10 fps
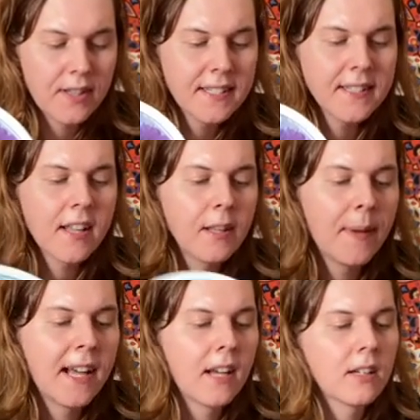this is all
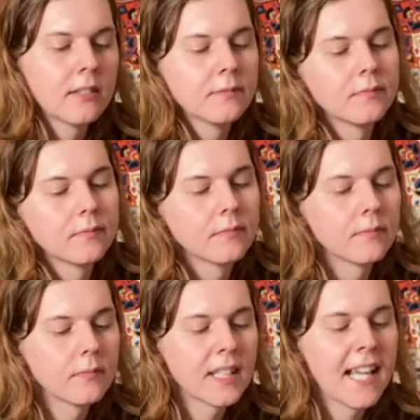about
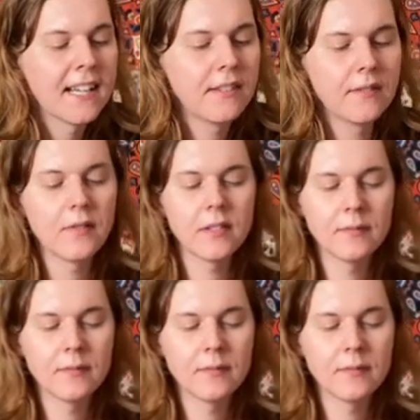kind of,